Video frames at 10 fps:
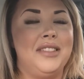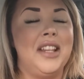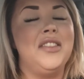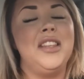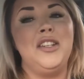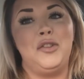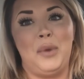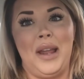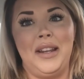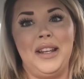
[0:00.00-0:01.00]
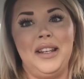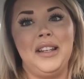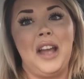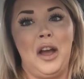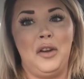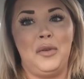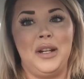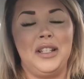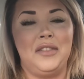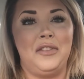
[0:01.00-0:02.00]
did the dreaded cut
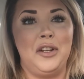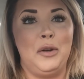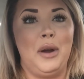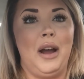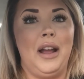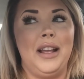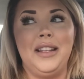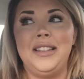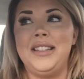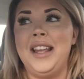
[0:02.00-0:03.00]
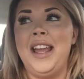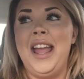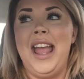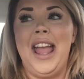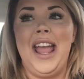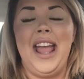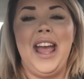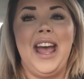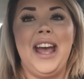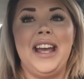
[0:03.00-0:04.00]
crease for you guys,
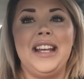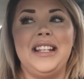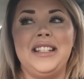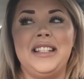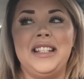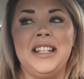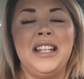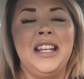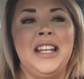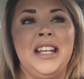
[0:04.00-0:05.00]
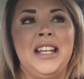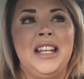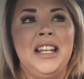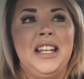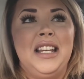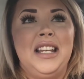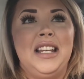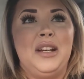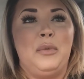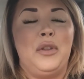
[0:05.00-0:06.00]
and
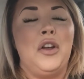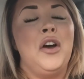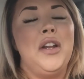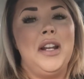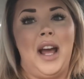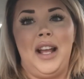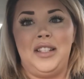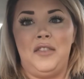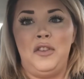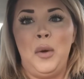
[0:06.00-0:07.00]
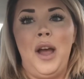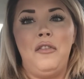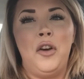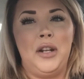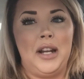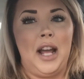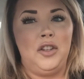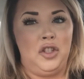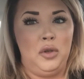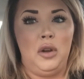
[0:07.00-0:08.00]
with hooded eyes, if you have hooded
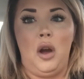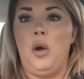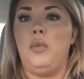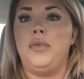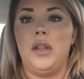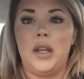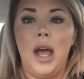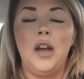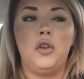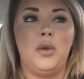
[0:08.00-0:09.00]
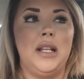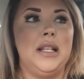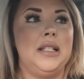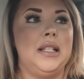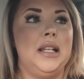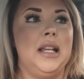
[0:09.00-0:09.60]
eyes, you know the cut crease